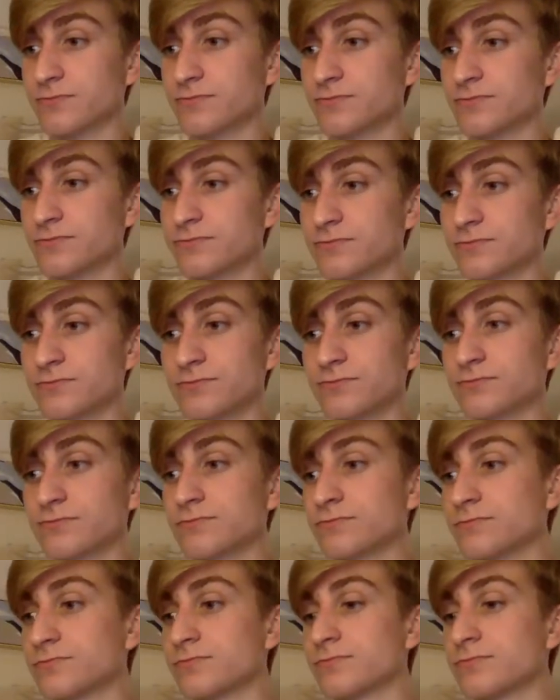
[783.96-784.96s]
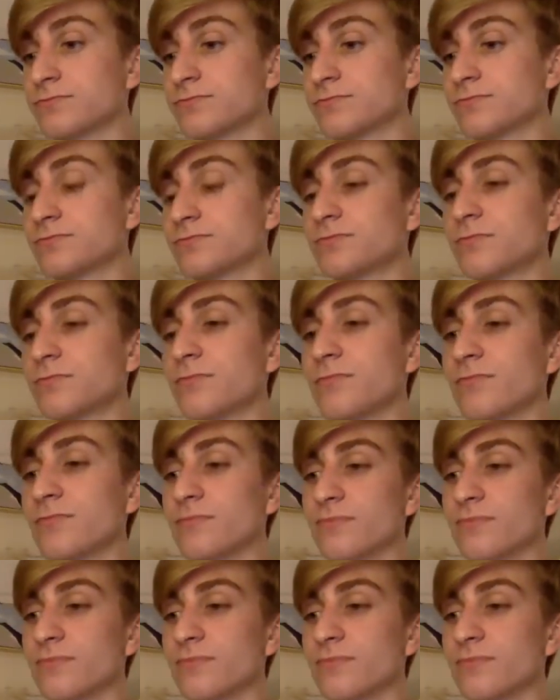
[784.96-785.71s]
Nothing is said.